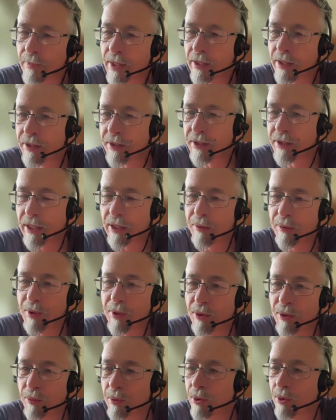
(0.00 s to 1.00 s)
the Second
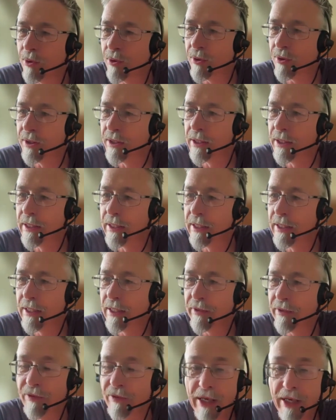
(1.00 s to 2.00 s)
World War?
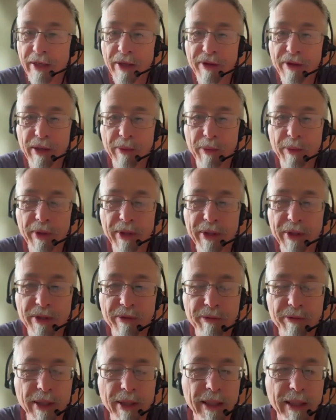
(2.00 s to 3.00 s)
Then I think we're into
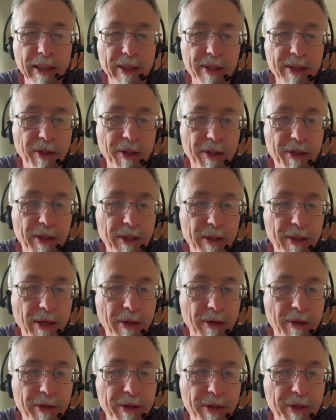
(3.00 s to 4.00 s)
really exciting
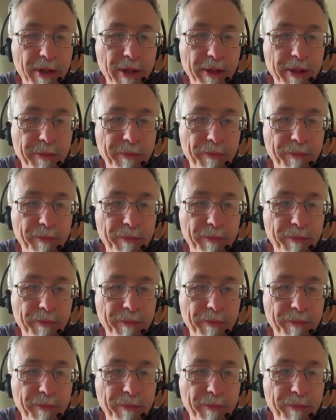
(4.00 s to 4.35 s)
territory.